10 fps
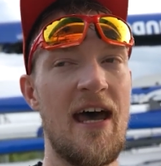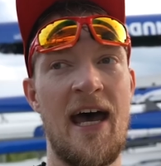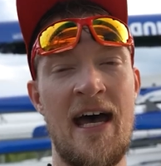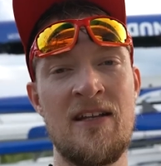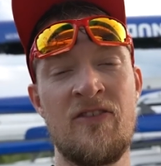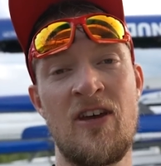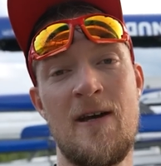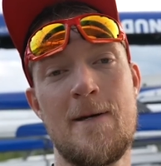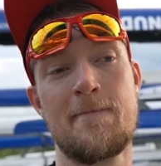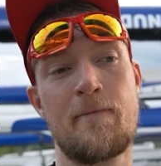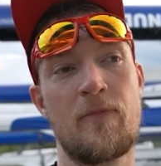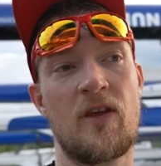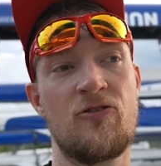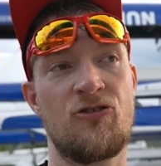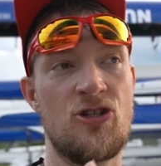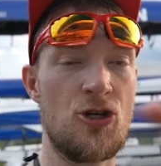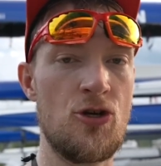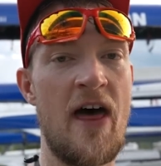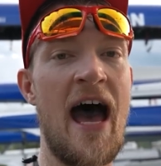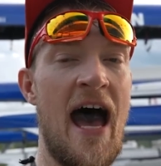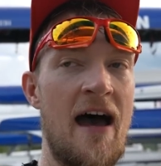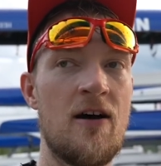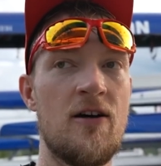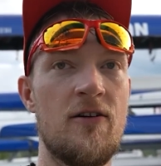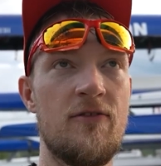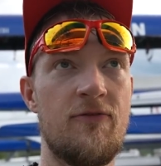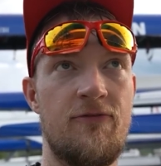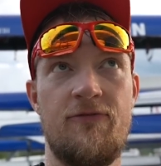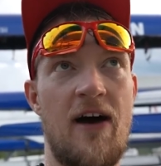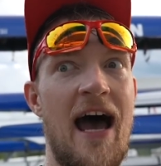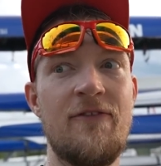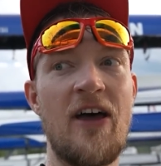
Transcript: And to do that 5